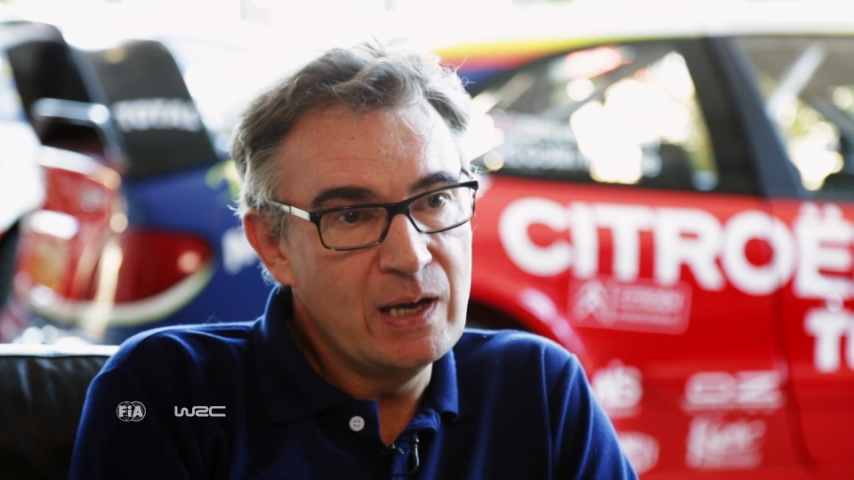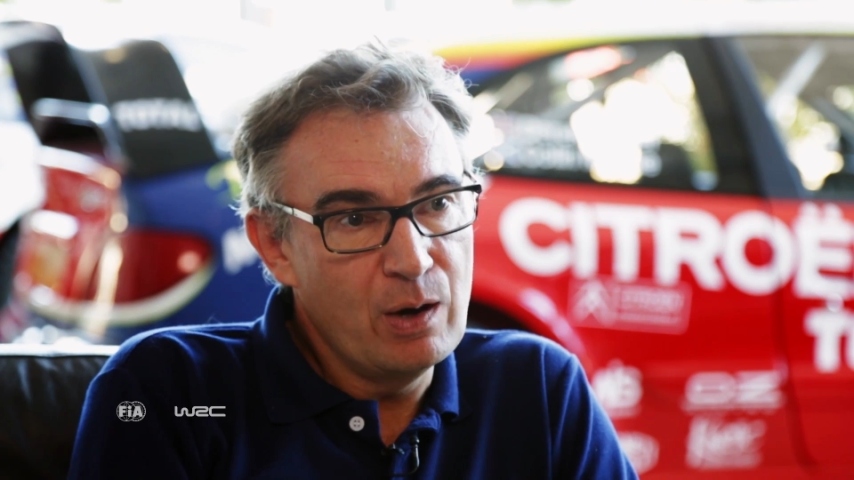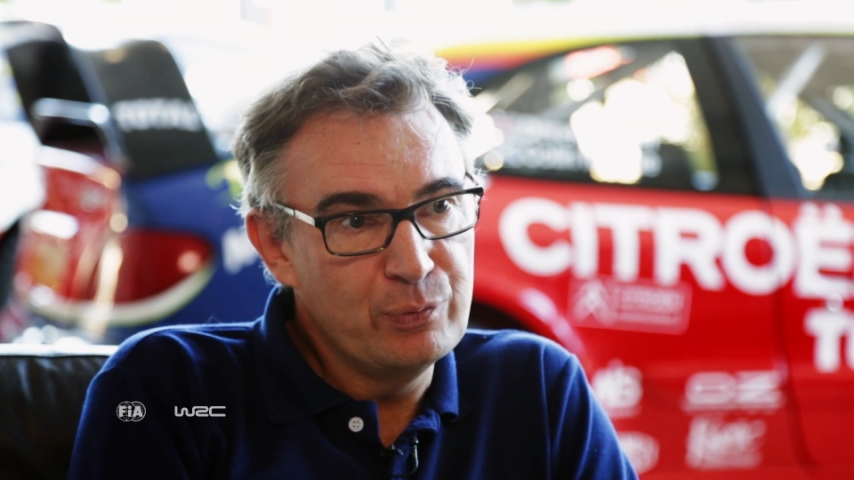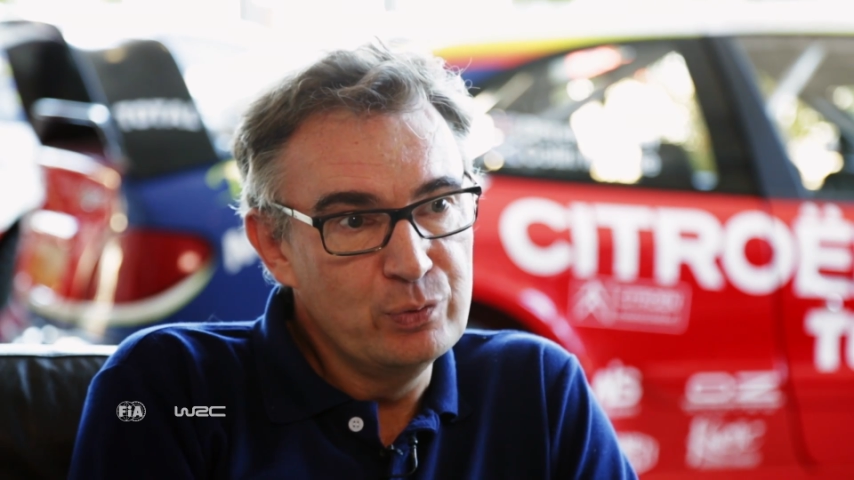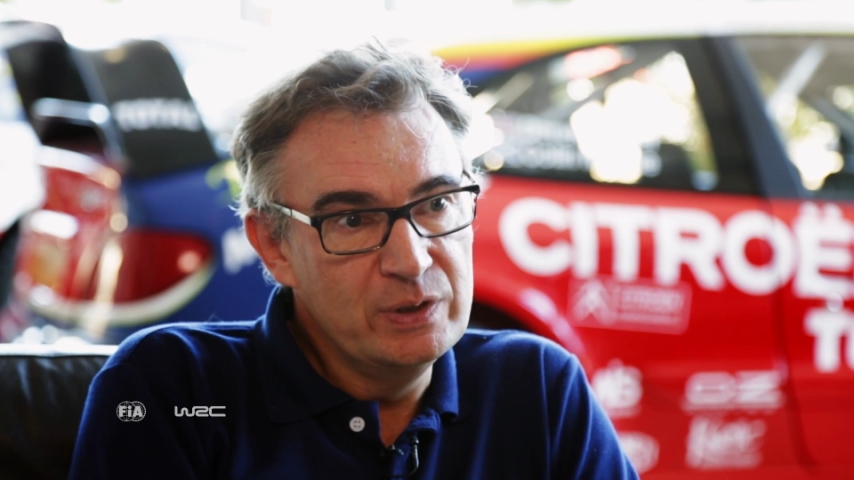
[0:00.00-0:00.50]

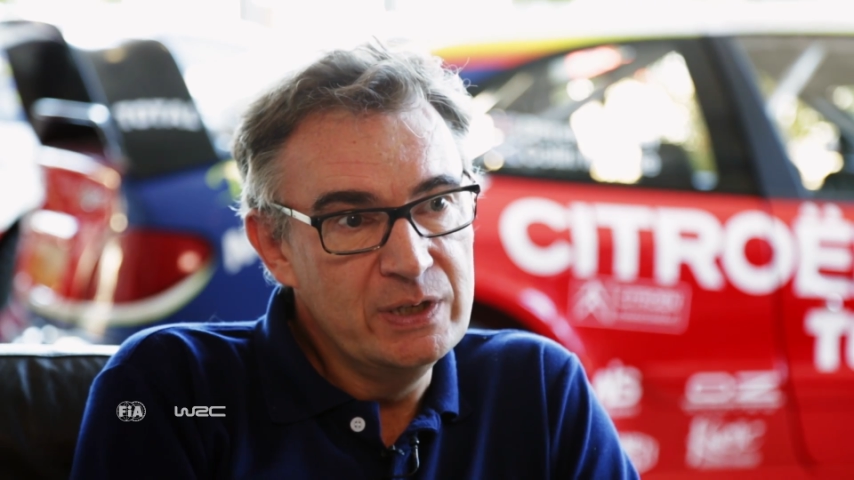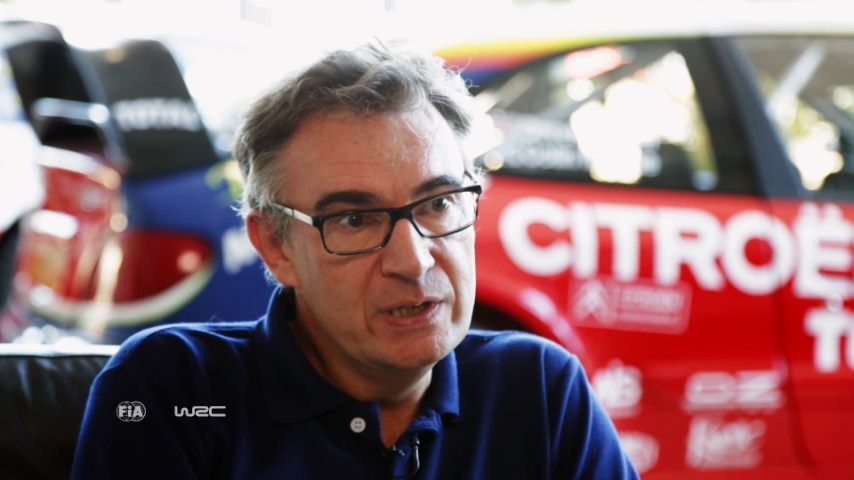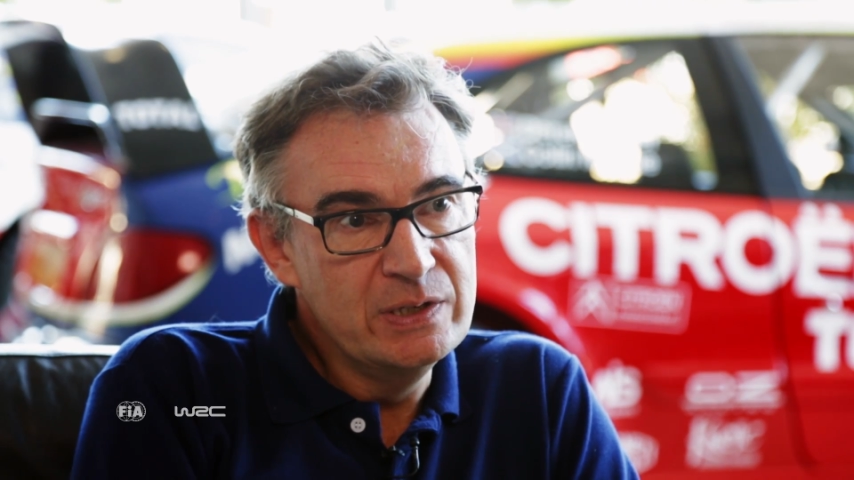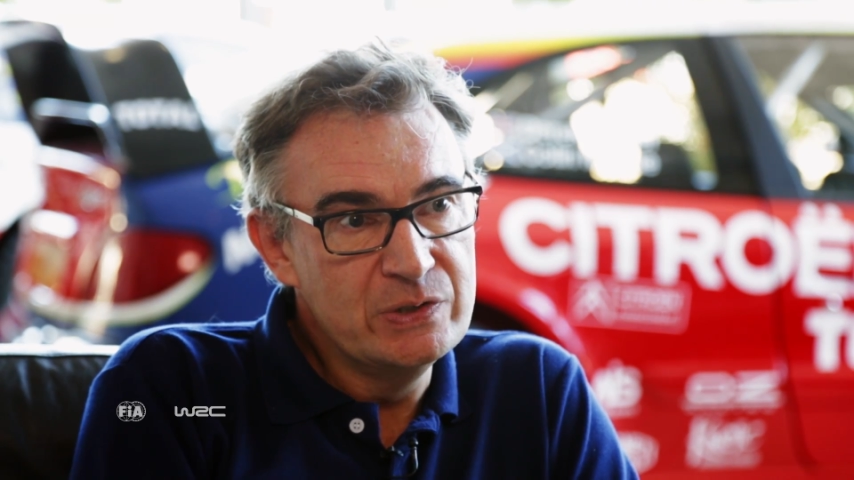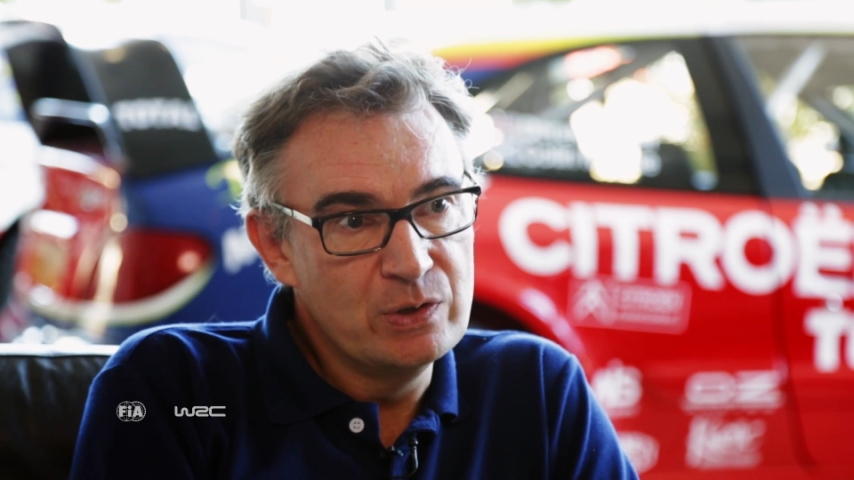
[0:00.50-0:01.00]

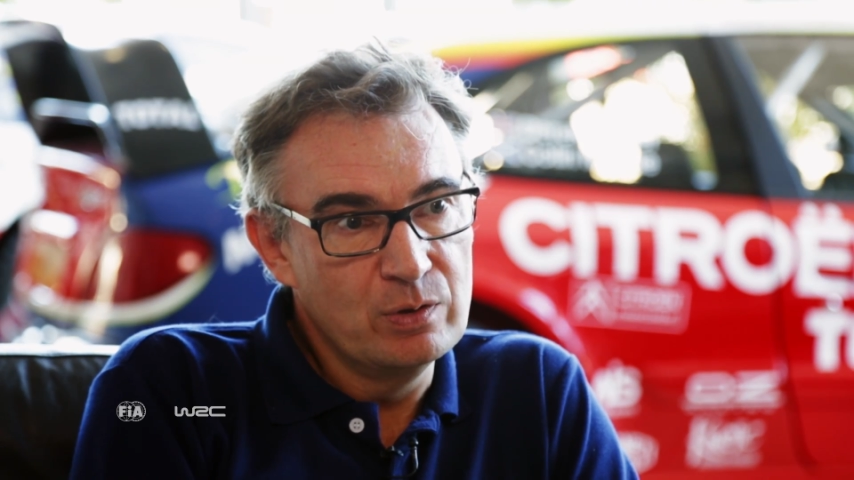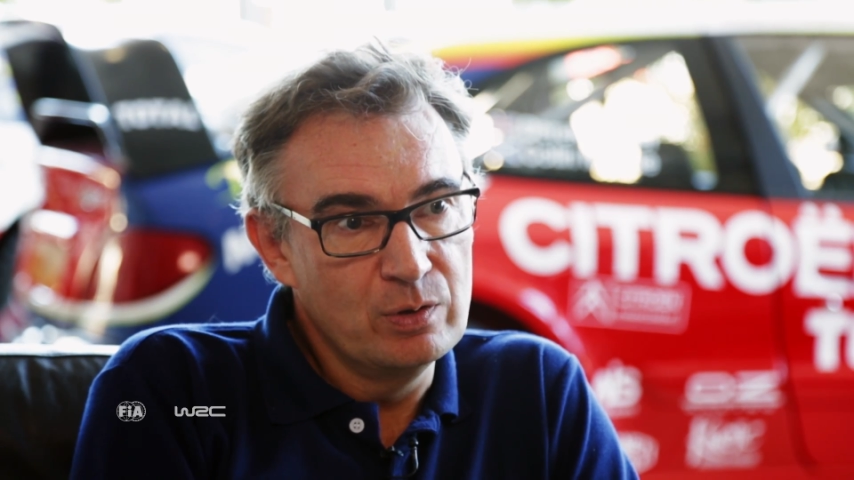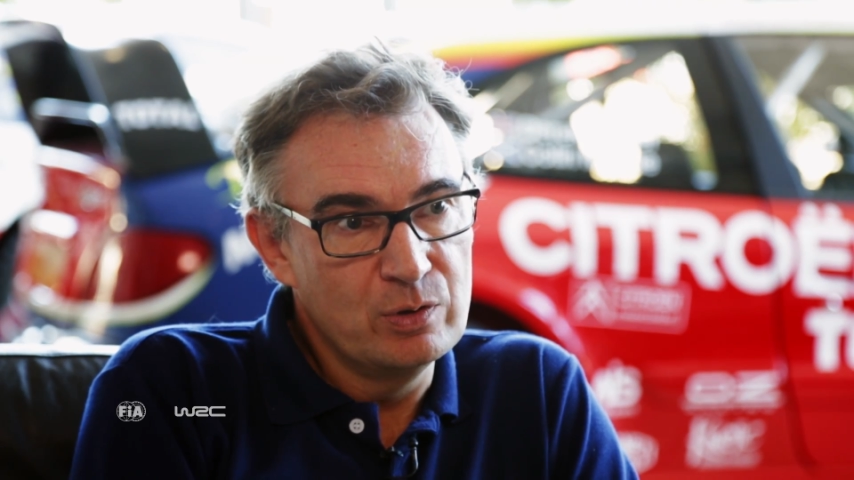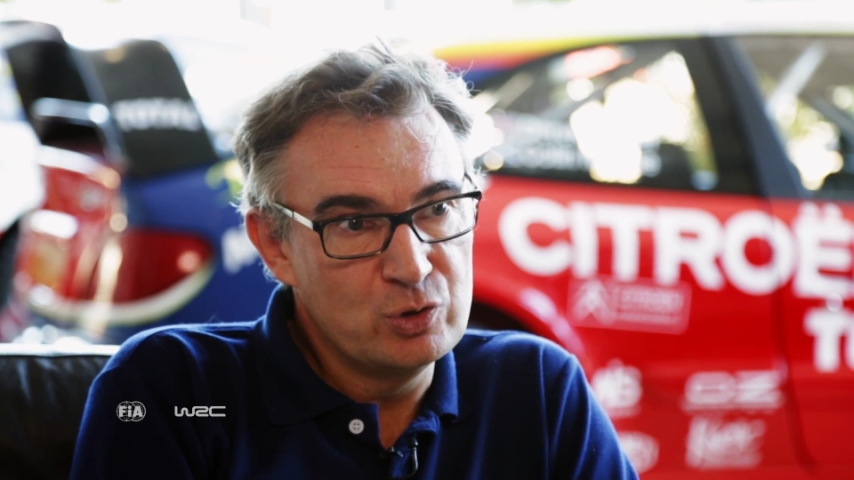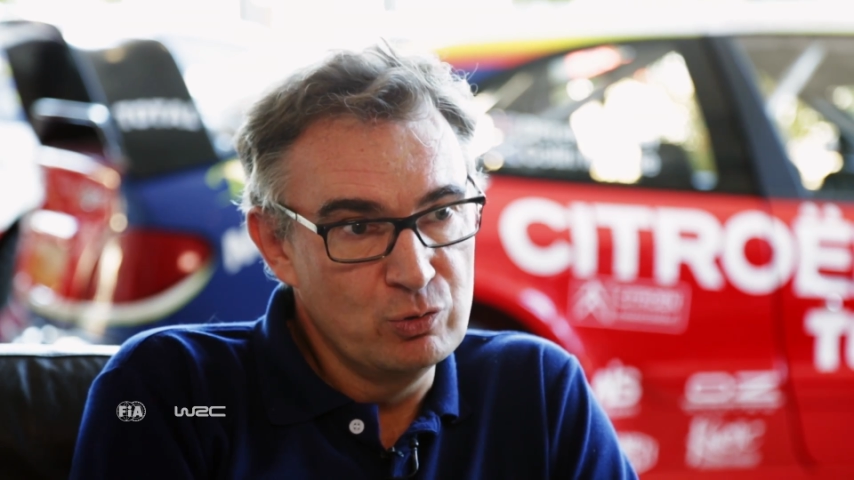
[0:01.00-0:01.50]
carefully
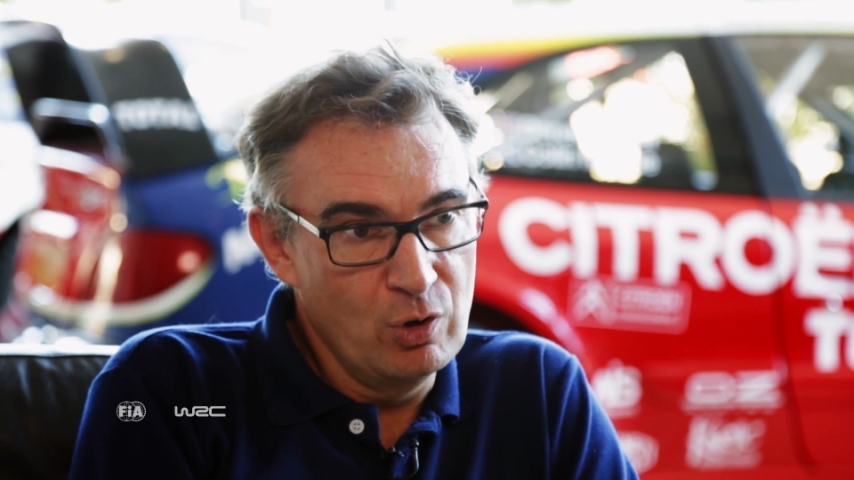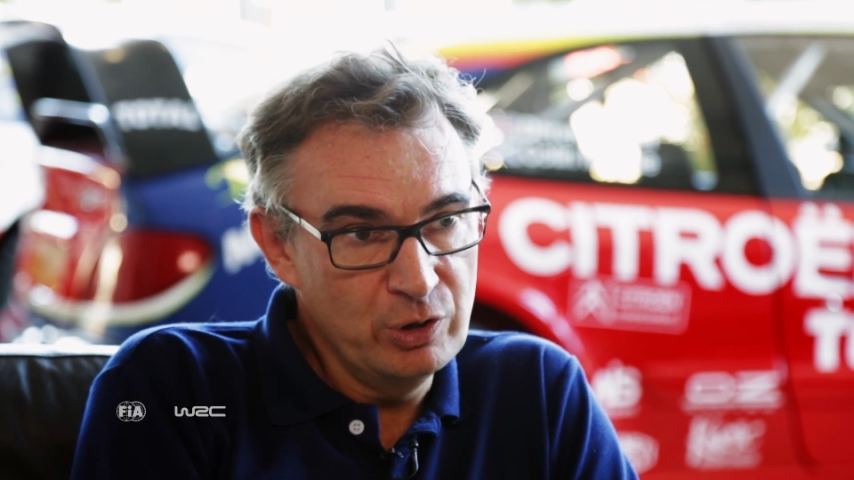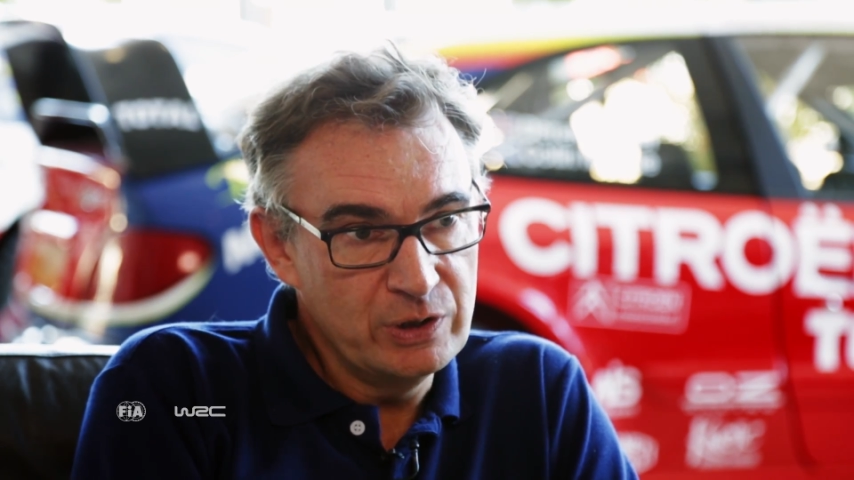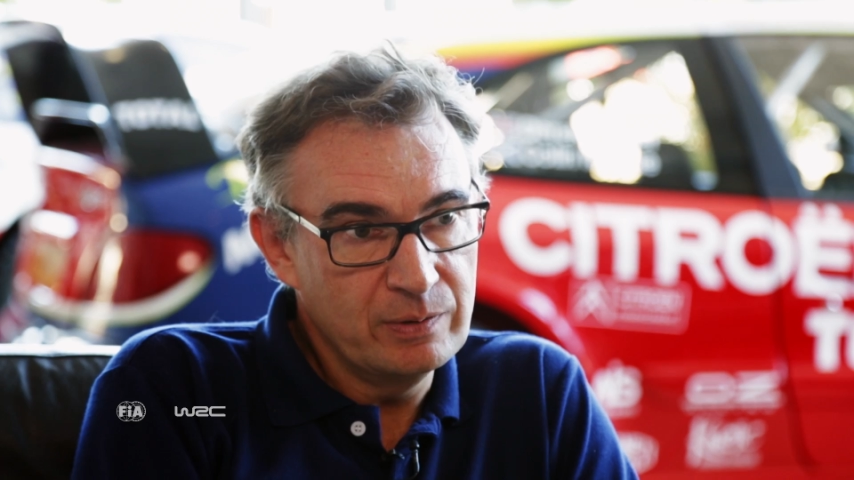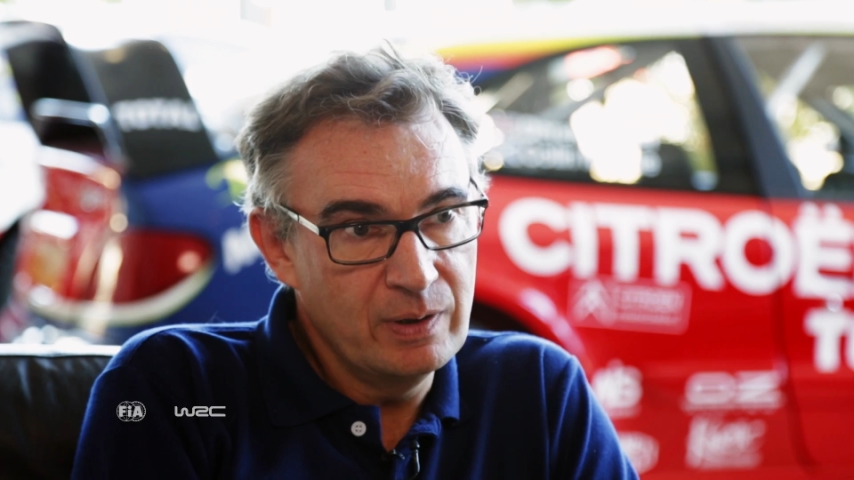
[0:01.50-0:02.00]
the
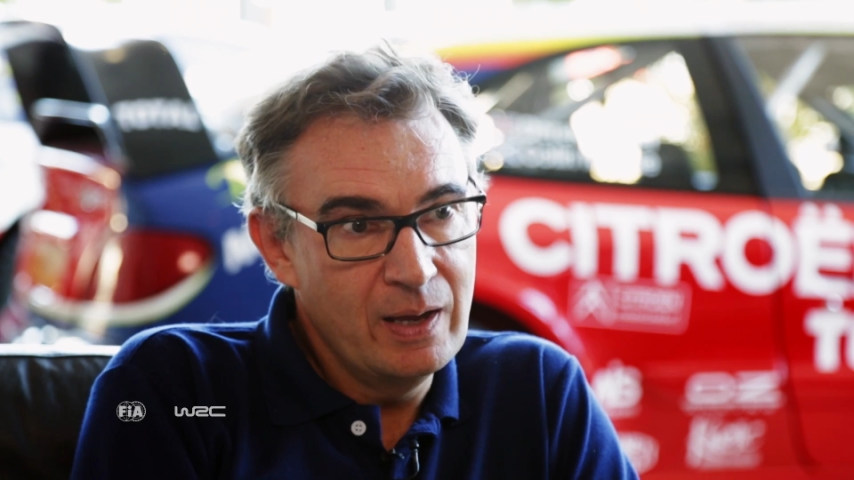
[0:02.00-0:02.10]
knock,